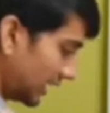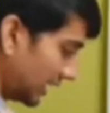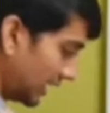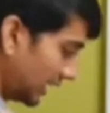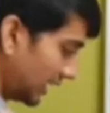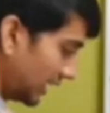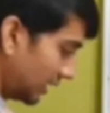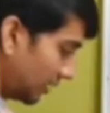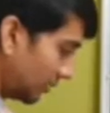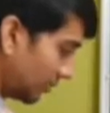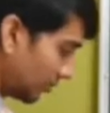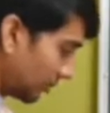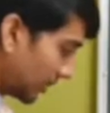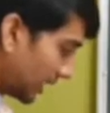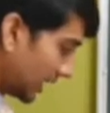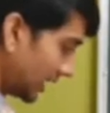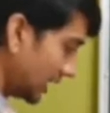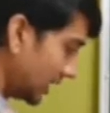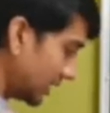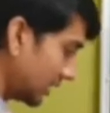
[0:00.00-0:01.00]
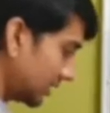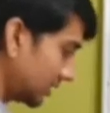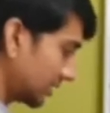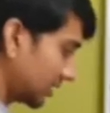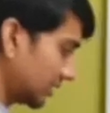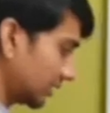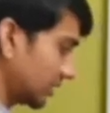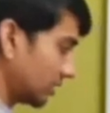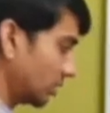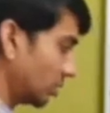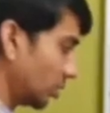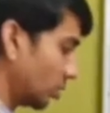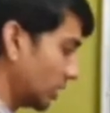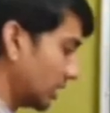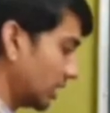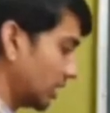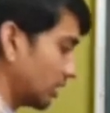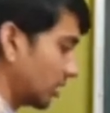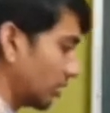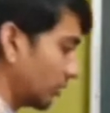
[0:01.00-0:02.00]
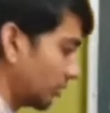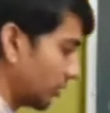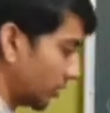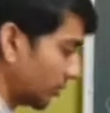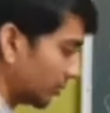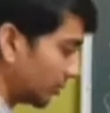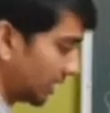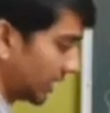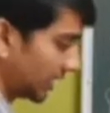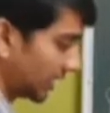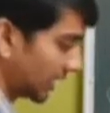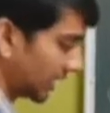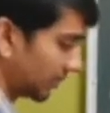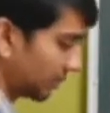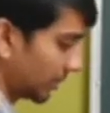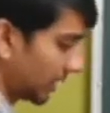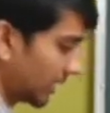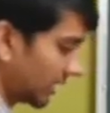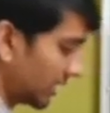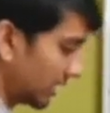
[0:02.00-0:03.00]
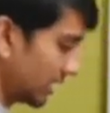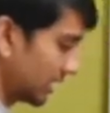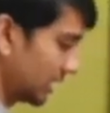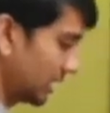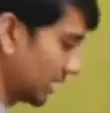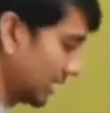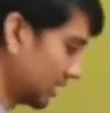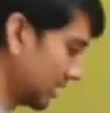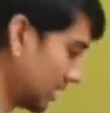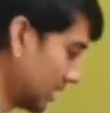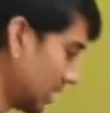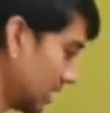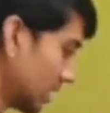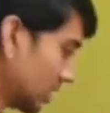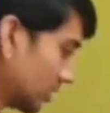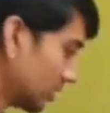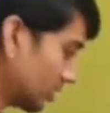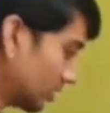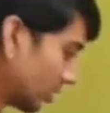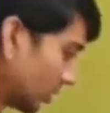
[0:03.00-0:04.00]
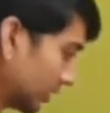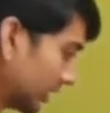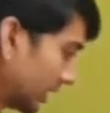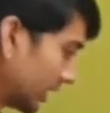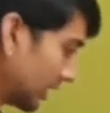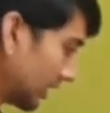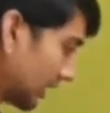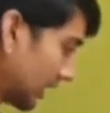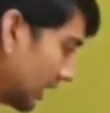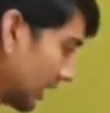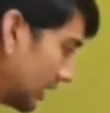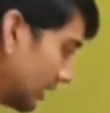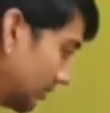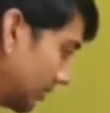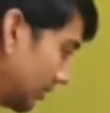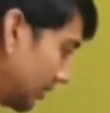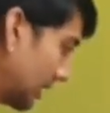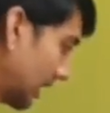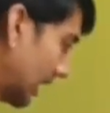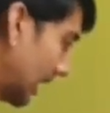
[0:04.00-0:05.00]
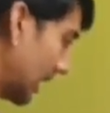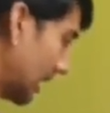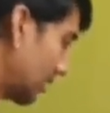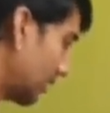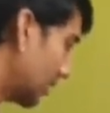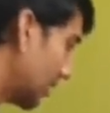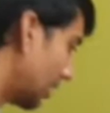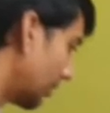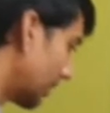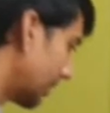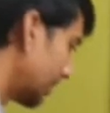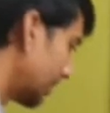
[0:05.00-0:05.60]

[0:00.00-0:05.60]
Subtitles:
E minus union of Bk by n, so that we will have our